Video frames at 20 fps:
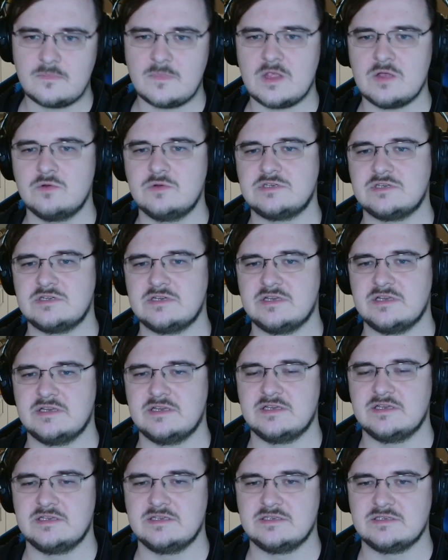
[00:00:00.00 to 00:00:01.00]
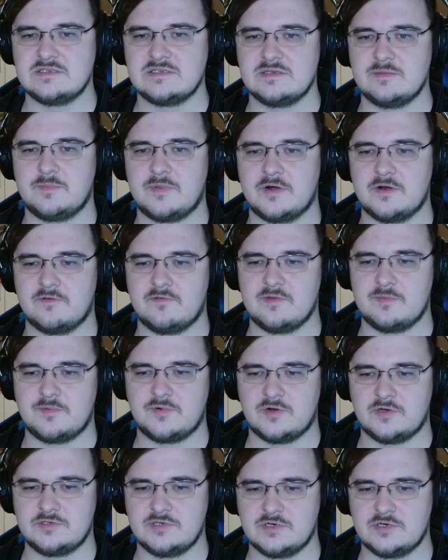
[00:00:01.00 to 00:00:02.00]
which is part of the
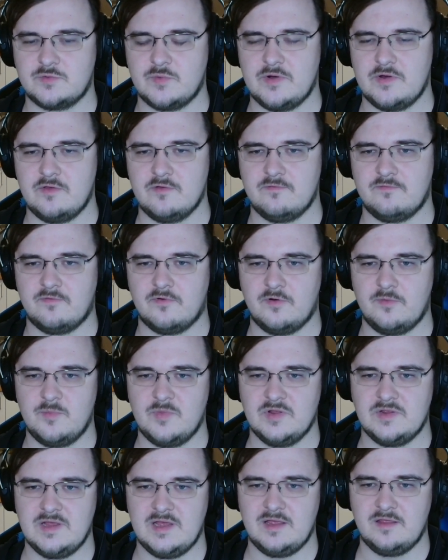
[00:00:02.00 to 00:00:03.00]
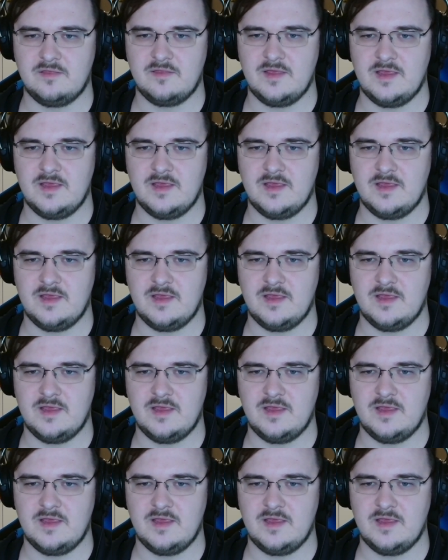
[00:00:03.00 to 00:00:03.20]
project where you formulate